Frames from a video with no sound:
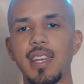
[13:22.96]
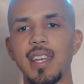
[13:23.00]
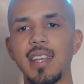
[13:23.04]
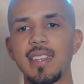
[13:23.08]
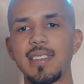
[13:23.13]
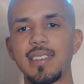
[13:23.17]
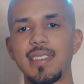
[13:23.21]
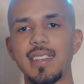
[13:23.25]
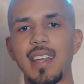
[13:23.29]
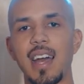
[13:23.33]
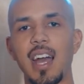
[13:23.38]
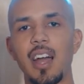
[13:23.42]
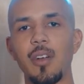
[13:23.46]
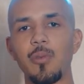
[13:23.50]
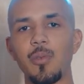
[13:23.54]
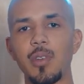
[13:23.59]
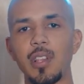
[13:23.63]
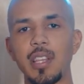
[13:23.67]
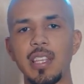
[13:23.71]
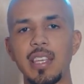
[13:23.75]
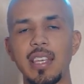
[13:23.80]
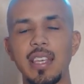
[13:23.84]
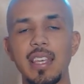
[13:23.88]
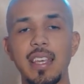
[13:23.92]
it's not
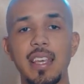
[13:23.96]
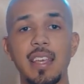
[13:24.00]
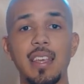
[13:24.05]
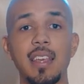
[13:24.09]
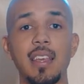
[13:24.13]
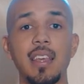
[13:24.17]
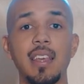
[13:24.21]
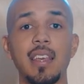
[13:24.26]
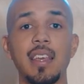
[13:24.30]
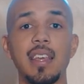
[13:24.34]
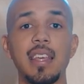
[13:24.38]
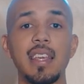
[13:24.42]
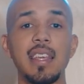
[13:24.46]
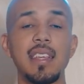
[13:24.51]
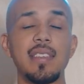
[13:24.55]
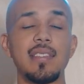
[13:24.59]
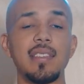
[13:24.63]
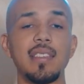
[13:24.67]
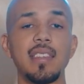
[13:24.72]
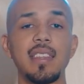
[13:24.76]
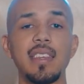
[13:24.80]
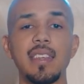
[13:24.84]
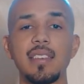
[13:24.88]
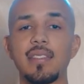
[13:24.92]
really
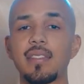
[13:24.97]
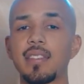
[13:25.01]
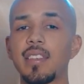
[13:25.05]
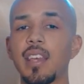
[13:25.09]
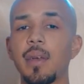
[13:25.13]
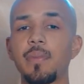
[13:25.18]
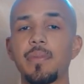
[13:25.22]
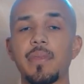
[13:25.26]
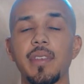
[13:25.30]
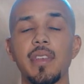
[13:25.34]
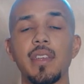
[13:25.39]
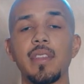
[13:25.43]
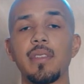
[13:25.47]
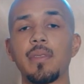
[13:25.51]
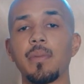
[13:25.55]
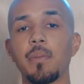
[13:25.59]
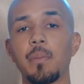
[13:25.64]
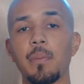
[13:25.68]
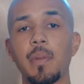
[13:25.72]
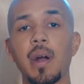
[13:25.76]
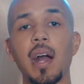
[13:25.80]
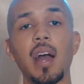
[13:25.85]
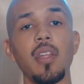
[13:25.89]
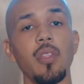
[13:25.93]
easily accepted
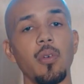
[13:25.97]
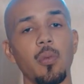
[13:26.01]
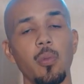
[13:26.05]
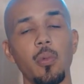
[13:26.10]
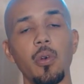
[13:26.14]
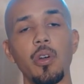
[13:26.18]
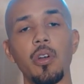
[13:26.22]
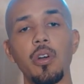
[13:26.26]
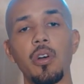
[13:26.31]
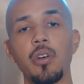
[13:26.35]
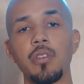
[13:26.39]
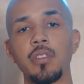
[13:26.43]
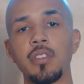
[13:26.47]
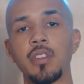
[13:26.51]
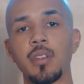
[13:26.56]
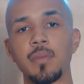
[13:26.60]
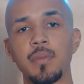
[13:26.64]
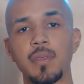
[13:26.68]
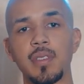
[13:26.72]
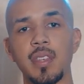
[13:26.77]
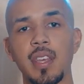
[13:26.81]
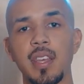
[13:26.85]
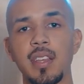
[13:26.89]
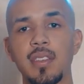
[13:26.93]
by the world. You know what I'm
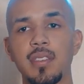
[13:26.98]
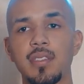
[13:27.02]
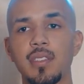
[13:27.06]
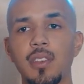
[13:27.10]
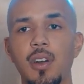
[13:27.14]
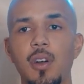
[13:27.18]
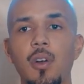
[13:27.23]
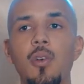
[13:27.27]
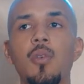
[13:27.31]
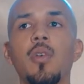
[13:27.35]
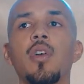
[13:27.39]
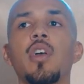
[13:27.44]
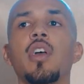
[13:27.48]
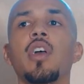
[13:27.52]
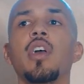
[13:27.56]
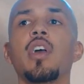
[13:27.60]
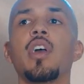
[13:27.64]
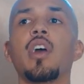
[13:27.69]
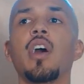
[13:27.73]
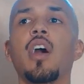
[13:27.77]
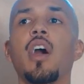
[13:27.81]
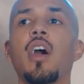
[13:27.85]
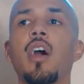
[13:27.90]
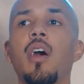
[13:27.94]
saying? So
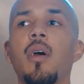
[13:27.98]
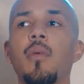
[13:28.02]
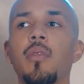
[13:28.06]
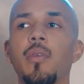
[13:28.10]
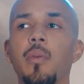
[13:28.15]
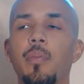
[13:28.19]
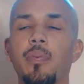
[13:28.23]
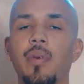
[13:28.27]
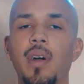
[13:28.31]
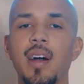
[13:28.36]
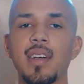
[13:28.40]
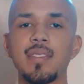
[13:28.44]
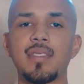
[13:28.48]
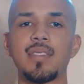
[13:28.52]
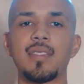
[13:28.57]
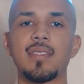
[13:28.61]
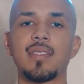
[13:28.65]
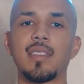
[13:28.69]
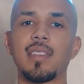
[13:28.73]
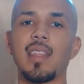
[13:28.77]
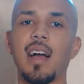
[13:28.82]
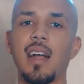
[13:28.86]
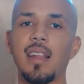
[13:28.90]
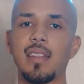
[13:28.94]
the process
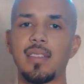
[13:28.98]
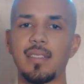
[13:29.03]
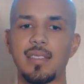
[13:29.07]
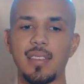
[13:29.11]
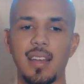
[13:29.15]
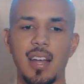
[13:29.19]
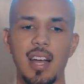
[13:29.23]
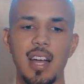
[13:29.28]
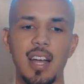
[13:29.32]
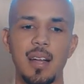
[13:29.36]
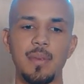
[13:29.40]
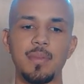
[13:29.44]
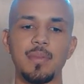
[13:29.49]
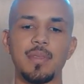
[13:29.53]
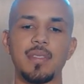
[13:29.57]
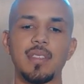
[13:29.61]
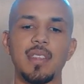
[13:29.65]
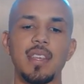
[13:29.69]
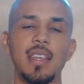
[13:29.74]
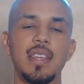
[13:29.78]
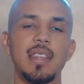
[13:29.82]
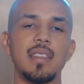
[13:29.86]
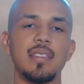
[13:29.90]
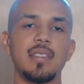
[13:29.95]
a lot of the times
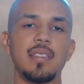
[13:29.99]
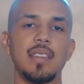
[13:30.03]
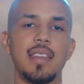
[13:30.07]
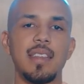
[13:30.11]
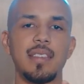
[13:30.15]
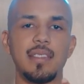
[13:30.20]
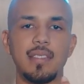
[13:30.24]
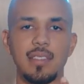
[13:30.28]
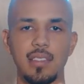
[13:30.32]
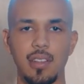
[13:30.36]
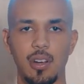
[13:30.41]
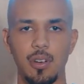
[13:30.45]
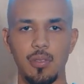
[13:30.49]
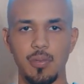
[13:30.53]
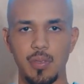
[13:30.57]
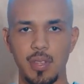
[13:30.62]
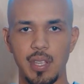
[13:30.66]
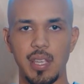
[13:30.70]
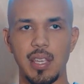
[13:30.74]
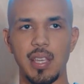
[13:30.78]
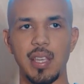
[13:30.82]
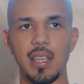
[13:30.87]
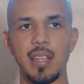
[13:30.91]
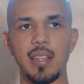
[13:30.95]
is
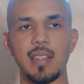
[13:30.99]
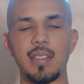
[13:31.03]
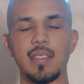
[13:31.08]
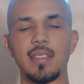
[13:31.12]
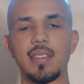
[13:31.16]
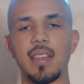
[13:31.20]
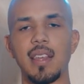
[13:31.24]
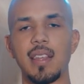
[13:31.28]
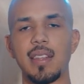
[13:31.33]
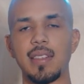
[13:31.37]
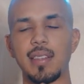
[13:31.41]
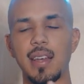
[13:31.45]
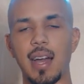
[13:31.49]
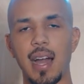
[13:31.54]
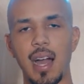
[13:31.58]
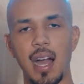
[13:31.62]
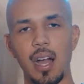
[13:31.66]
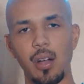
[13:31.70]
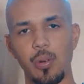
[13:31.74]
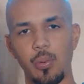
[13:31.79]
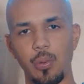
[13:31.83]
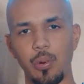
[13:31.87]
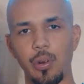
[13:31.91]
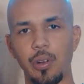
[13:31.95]
lonely. It's
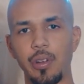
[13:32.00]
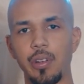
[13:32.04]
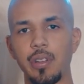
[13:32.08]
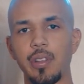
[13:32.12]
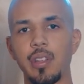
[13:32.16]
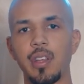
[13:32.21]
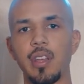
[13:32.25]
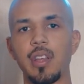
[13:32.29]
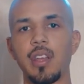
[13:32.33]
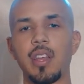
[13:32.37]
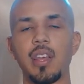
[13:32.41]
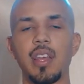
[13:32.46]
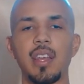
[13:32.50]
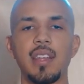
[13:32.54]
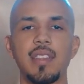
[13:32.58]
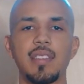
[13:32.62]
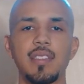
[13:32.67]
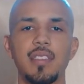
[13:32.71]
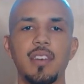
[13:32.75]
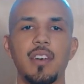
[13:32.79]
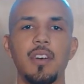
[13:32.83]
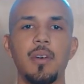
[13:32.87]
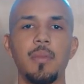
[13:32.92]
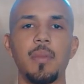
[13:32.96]
awkward.
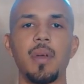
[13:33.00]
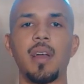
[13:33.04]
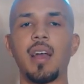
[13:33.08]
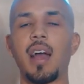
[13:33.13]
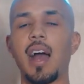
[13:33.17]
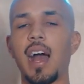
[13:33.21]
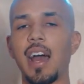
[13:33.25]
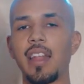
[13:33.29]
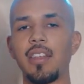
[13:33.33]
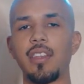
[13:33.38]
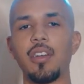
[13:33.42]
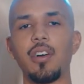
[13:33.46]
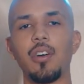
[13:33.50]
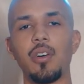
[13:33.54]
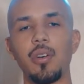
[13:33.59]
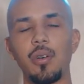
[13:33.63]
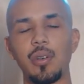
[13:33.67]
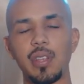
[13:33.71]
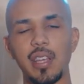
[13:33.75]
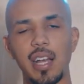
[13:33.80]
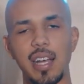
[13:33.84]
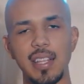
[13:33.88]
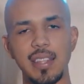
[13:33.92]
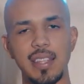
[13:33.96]
It's I know
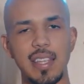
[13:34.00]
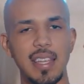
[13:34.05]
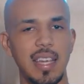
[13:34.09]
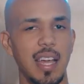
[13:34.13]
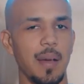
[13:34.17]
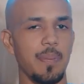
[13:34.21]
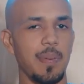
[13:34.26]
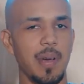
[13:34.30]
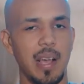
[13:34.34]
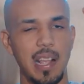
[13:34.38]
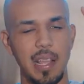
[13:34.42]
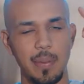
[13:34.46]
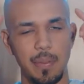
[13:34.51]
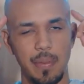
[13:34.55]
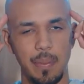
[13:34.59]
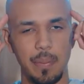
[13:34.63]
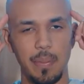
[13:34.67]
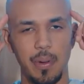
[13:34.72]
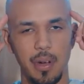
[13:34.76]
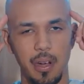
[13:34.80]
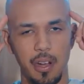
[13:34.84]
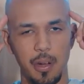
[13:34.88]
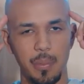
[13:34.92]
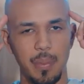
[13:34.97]
y'all think I've probably been
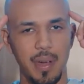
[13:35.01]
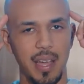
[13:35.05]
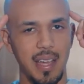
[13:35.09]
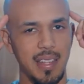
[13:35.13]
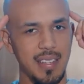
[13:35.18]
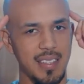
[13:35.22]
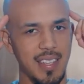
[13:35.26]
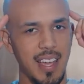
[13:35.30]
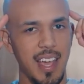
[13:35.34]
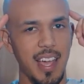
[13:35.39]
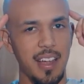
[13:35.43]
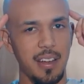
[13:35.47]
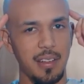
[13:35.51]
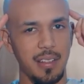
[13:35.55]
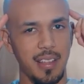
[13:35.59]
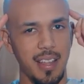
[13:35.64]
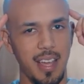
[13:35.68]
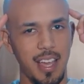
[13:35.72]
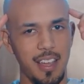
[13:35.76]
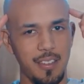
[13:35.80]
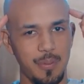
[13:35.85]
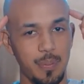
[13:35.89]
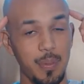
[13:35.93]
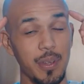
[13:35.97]
bald my entire
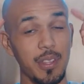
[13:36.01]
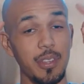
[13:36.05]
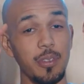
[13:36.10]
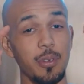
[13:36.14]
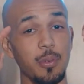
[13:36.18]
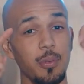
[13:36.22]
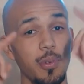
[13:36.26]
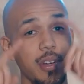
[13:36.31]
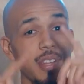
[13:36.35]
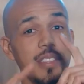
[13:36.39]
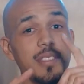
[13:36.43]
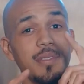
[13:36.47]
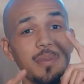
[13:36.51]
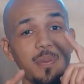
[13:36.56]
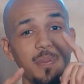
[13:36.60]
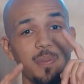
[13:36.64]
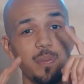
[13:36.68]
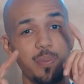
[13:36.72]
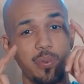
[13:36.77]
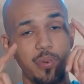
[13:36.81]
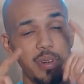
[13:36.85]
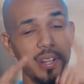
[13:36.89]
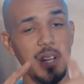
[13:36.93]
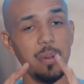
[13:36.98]
life, but there was a
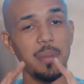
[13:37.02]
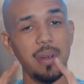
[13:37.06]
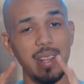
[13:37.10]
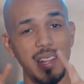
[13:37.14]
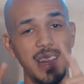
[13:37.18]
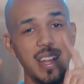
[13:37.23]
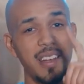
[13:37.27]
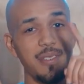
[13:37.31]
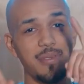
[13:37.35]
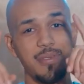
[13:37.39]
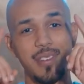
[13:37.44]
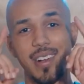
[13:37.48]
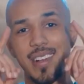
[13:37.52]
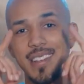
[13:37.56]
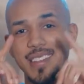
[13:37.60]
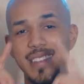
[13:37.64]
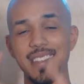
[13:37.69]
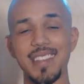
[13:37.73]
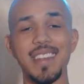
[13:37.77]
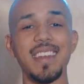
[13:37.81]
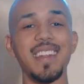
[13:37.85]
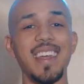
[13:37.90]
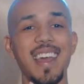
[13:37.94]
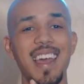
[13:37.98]
point in my life where I
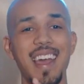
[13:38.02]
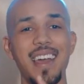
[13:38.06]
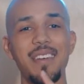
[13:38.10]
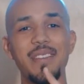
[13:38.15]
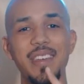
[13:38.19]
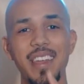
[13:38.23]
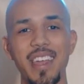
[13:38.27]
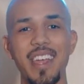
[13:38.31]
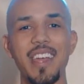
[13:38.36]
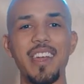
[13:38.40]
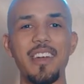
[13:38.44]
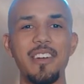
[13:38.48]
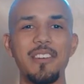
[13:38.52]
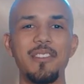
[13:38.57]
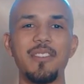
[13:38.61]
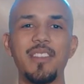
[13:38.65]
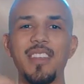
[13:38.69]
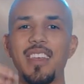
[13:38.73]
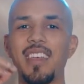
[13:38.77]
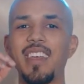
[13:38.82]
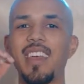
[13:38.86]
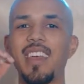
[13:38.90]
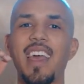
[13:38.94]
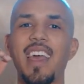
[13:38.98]
did have hair,
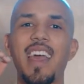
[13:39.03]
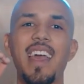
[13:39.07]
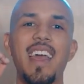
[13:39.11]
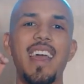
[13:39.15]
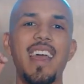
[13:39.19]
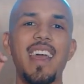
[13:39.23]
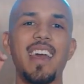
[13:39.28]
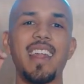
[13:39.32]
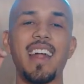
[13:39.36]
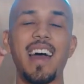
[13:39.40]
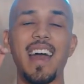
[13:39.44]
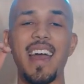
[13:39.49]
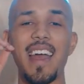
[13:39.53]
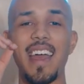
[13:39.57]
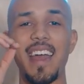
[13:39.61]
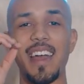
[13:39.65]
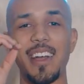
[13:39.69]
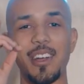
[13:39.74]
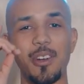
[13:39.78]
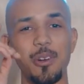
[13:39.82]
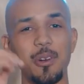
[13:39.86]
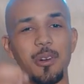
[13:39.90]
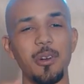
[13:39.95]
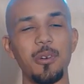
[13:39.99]
and I
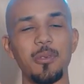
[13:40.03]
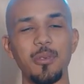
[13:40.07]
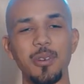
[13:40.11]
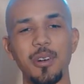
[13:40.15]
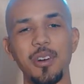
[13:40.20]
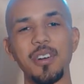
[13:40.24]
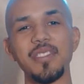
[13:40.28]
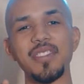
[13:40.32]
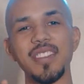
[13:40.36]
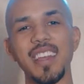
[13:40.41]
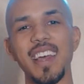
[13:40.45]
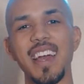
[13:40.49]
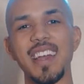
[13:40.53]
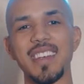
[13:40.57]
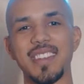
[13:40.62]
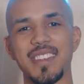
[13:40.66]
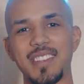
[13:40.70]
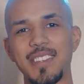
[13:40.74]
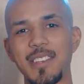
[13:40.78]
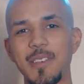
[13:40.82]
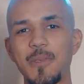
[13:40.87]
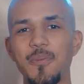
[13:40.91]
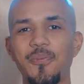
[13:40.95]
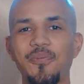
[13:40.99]
had cornrows
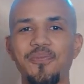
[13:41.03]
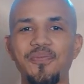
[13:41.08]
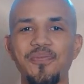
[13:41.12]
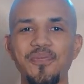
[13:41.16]
actually.